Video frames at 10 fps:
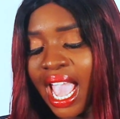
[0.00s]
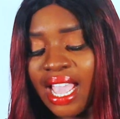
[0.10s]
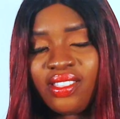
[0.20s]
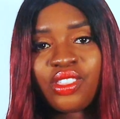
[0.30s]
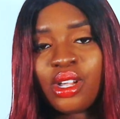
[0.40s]

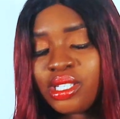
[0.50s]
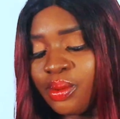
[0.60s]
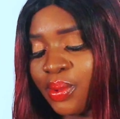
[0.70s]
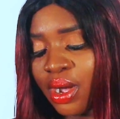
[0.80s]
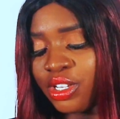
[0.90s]
and
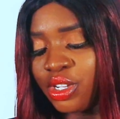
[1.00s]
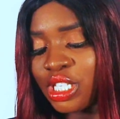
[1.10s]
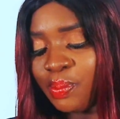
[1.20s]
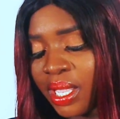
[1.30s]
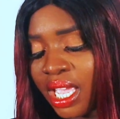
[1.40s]
talks about your
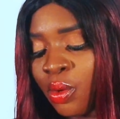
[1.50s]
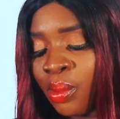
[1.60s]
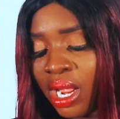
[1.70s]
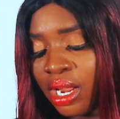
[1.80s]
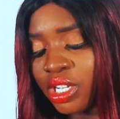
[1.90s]
speaking, you
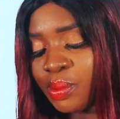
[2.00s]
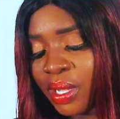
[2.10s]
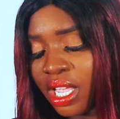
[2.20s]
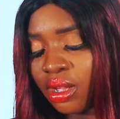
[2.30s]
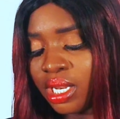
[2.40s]
bring out your
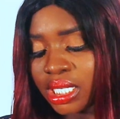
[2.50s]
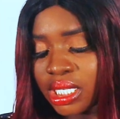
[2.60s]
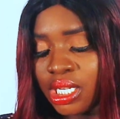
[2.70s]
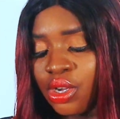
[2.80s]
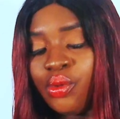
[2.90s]
speaking, your
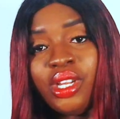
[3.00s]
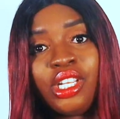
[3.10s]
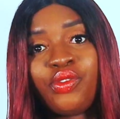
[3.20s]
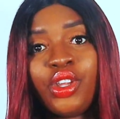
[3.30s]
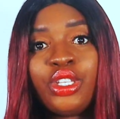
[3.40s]
listening, your
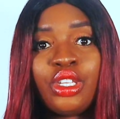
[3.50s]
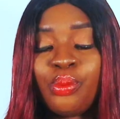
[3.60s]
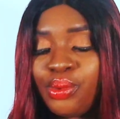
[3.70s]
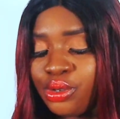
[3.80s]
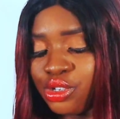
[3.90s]
reading for you to
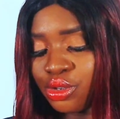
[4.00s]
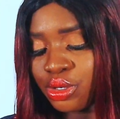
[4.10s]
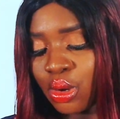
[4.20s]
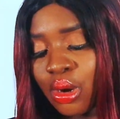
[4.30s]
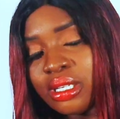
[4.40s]
impute your
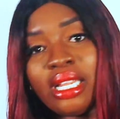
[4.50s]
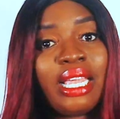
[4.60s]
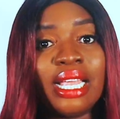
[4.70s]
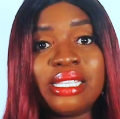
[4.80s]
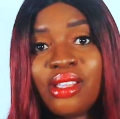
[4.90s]
scores.
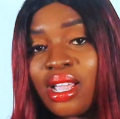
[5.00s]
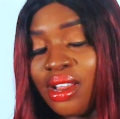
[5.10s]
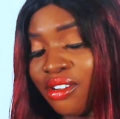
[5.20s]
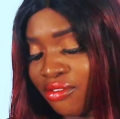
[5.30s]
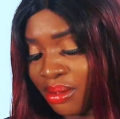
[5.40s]
Like I said, you
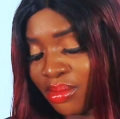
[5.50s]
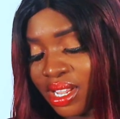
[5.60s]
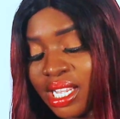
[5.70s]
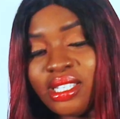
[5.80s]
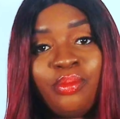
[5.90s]
cannot
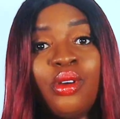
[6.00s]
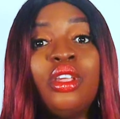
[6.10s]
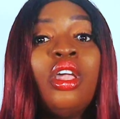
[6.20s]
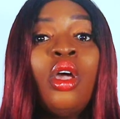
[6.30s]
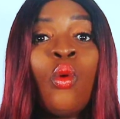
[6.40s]
fabricate it,
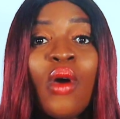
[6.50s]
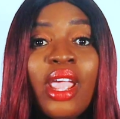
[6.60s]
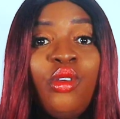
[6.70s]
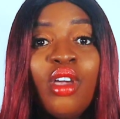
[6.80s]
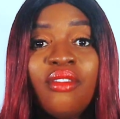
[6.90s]
but
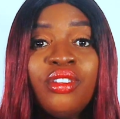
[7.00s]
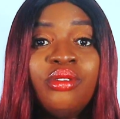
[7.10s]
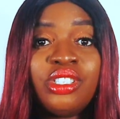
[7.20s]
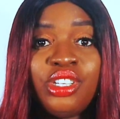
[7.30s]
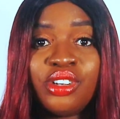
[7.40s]
while you have
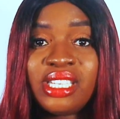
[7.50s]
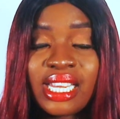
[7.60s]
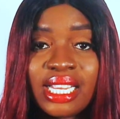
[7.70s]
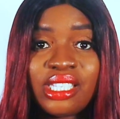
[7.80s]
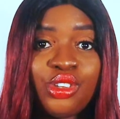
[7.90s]
not written your
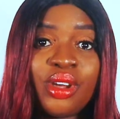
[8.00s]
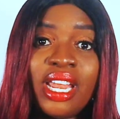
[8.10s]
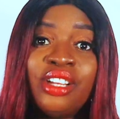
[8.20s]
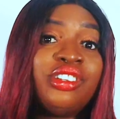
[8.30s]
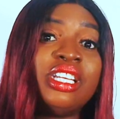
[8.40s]
test, you
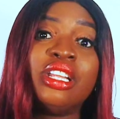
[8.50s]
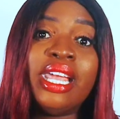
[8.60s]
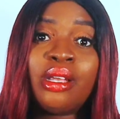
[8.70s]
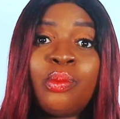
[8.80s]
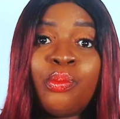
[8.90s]
can actually
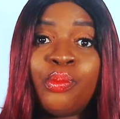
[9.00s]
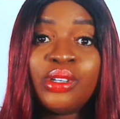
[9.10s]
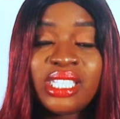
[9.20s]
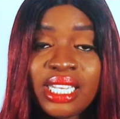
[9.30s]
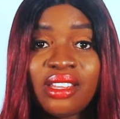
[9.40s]
like
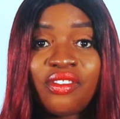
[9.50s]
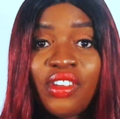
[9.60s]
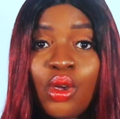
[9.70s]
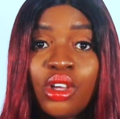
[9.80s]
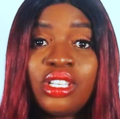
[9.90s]
put in the
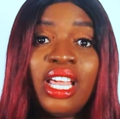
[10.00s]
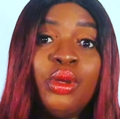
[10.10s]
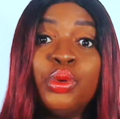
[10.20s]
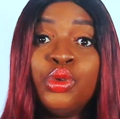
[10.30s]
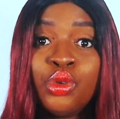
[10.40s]
figures so
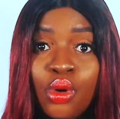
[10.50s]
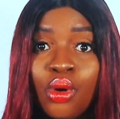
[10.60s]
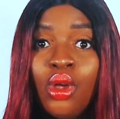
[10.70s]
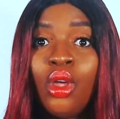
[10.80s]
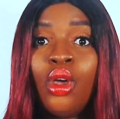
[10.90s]
that you will
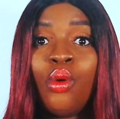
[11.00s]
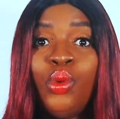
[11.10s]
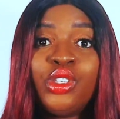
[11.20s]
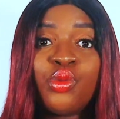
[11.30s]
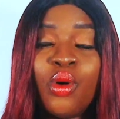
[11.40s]
know
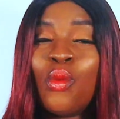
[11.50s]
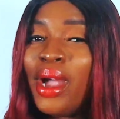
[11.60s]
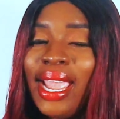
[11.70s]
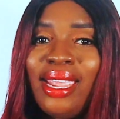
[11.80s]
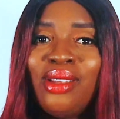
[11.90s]
which one
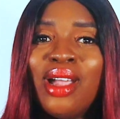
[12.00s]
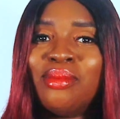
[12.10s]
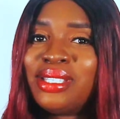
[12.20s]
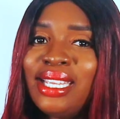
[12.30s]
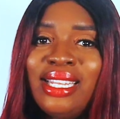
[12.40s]
why. You know
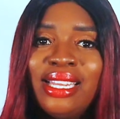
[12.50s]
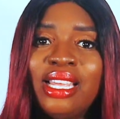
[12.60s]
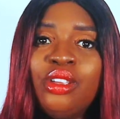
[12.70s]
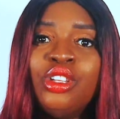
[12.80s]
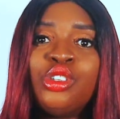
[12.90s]
I'm saying
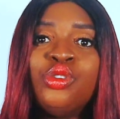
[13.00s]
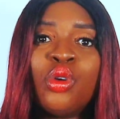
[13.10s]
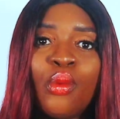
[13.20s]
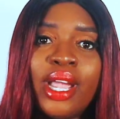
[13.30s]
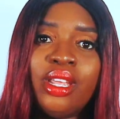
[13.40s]
like you need to
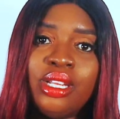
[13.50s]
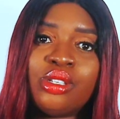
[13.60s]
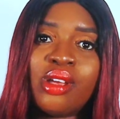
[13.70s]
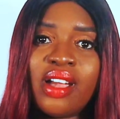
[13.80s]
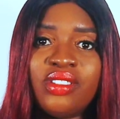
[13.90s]
know why you need
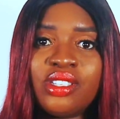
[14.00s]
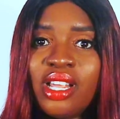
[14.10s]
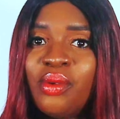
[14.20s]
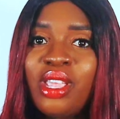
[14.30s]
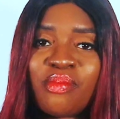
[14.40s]
to have this. So
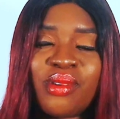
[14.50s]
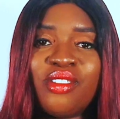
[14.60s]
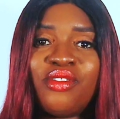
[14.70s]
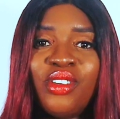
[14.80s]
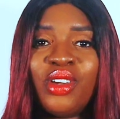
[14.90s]
that when you're
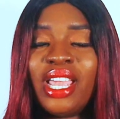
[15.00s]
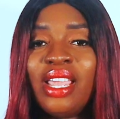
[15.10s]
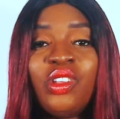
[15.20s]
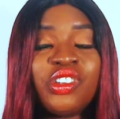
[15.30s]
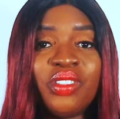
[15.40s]
preparing for
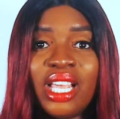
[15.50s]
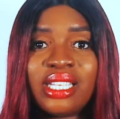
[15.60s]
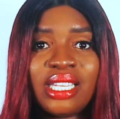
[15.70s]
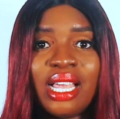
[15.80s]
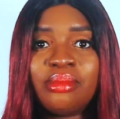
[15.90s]
each of the
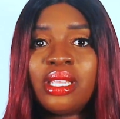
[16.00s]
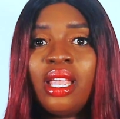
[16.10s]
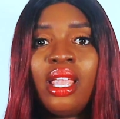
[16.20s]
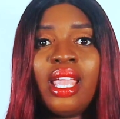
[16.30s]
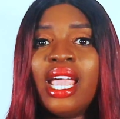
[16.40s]
exams,
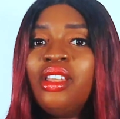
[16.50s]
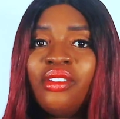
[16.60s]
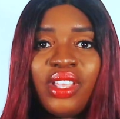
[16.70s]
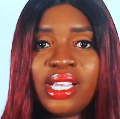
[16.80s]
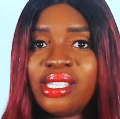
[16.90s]
any
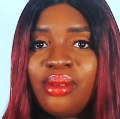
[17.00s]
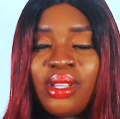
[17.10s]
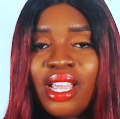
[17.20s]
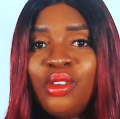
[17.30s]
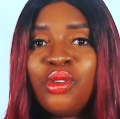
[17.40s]
of the exam,
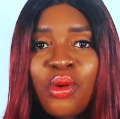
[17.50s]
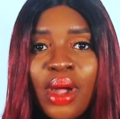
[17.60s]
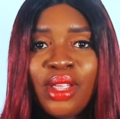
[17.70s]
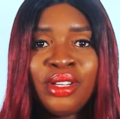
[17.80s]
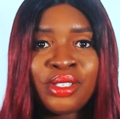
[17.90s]
you can know
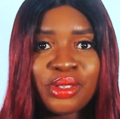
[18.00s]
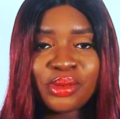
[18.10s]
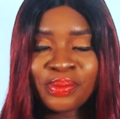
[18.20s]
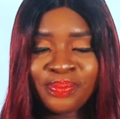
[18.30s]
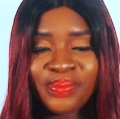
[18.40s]
why you need
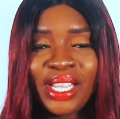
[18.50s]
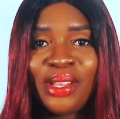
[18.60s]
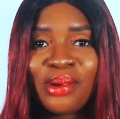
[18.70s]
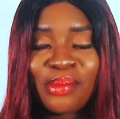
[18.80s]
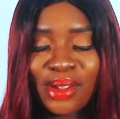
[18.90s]
to,
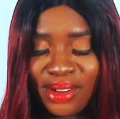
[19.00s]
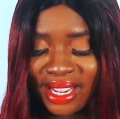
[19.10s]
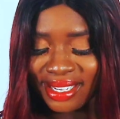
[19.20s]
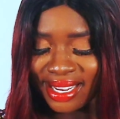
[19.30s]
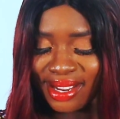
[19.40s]
burn
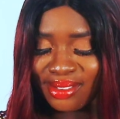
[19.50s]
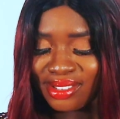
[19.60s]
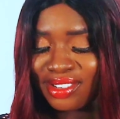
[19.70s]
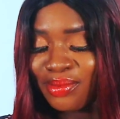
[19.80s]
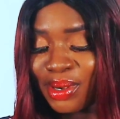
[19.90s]
your light
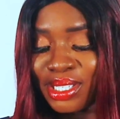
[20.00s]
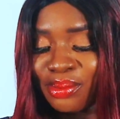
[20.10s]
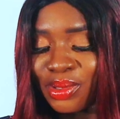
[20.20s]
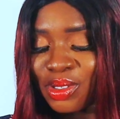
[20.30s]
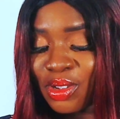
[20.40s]
candles if
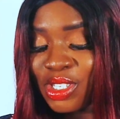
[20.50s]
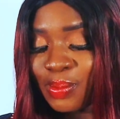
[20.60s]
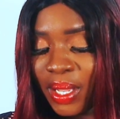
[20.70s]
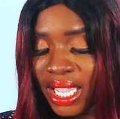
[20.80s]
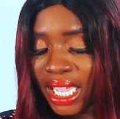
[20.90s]
possible. So
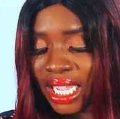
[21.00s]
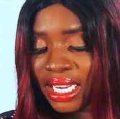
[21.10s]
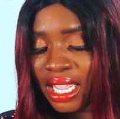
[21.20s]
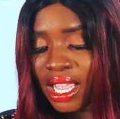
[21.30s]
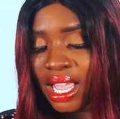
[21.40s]

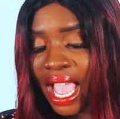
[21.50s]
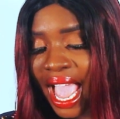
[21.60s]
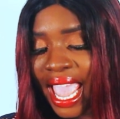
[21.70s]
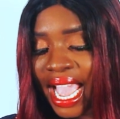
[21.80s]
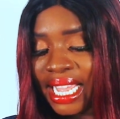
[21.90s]
speaking,
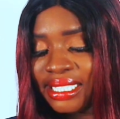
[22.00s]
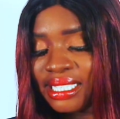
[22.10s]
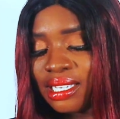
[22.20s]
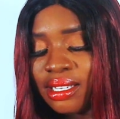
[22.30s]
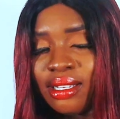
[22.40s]
I had
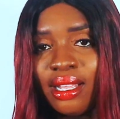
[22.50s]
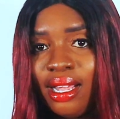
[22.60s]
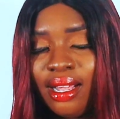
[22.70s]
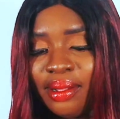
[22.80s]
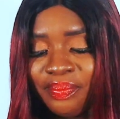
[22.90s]

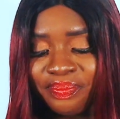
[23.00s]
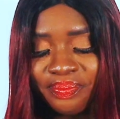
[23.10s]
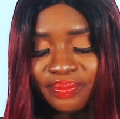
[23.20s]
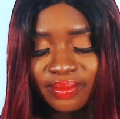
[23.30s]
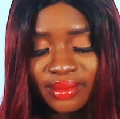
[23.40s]

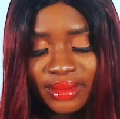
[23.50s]
um